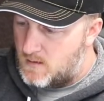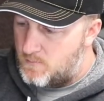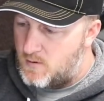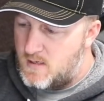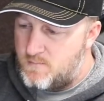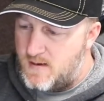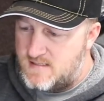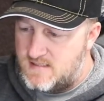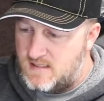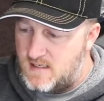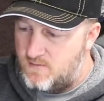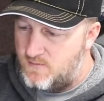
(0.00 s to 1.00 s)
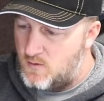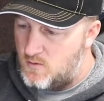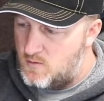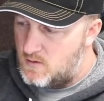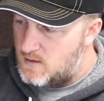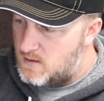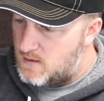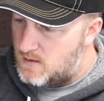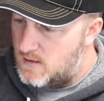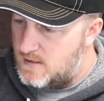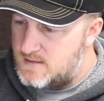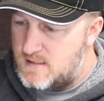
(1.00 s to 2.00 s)
Pretty basic info.
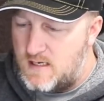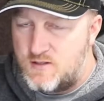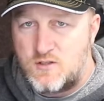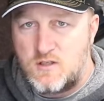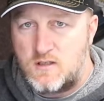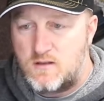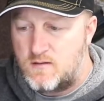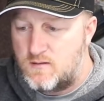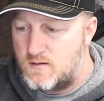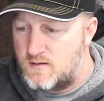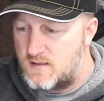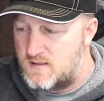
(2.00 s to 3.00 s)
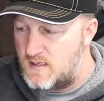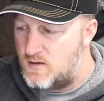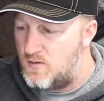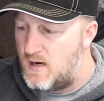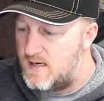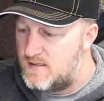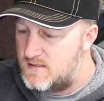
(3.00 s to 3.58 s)
It's got the sunrise,